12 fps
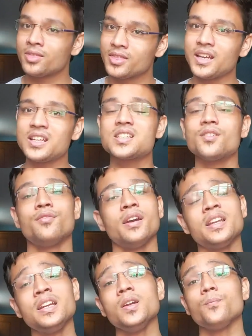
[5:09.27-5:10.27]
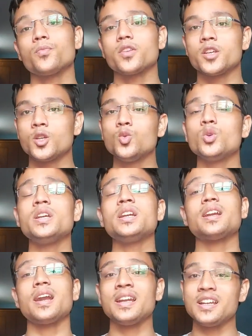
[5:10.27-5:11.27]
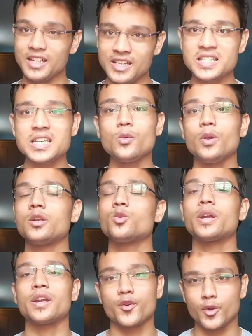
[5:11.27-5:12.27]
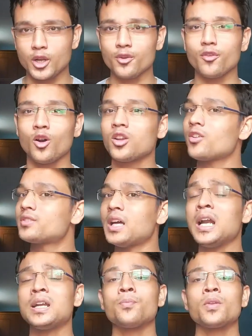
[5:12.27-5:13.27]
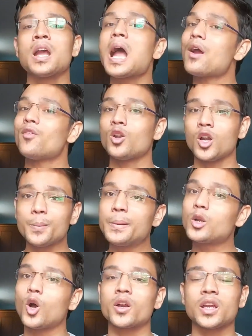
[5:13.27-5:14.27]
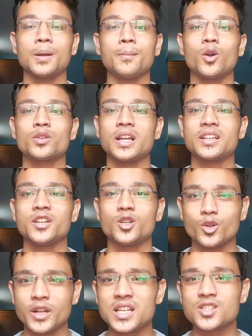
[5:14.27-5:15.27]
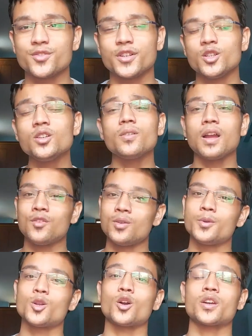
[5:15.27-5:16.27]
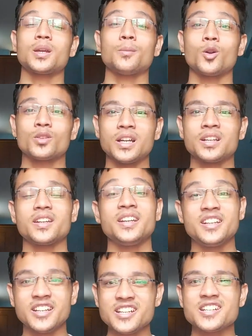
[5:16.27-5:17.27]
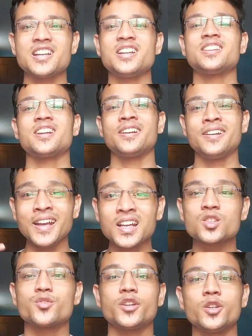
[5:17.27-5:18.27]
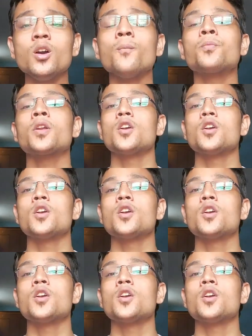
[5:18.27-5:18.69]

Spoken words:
There is a very unique and easy way to get rid of all of that. I will not be talking about that in today's video. I will be talking about that in detail in the next video.